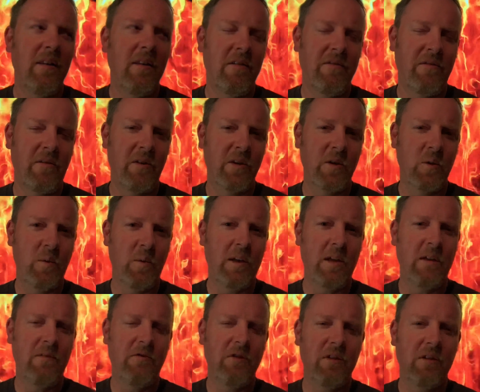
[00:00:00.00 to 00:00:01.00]
the first week
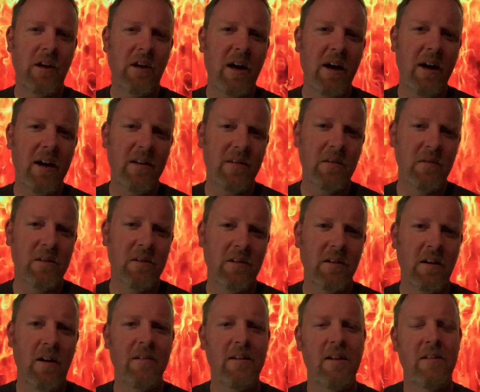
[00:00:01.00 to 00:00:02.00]
of July, so this
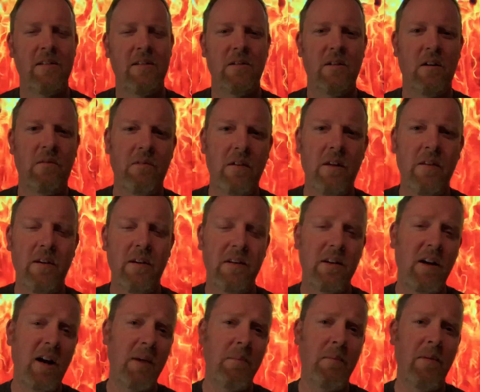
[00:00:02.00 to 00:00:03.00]
contest is gonna run the
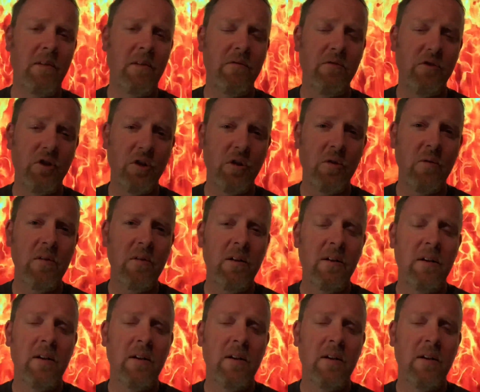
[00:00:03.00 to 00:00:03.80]
entire month of June.